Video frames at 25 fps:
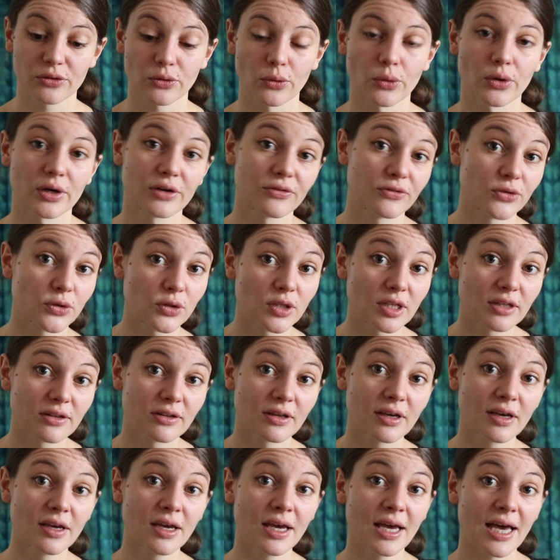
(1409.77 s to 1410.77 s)
Or if you did
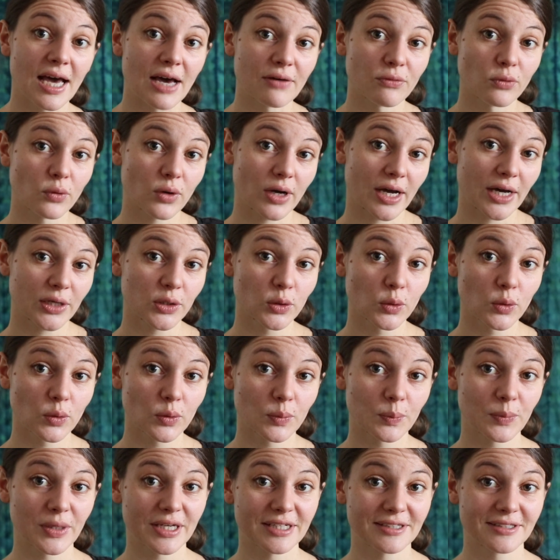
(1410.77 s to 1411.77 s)
avocado
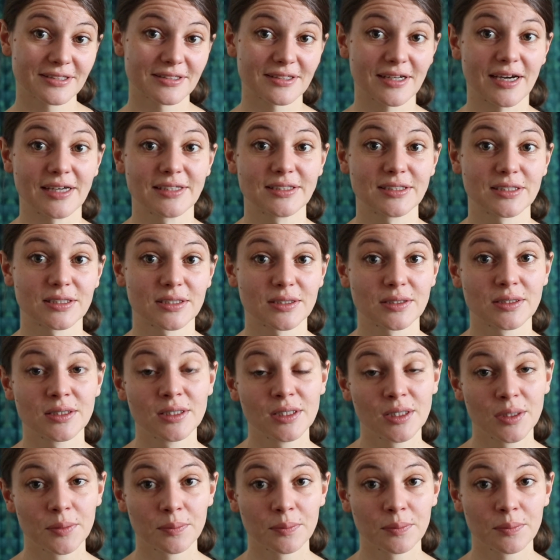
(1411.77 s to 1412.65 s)
pit dyeing,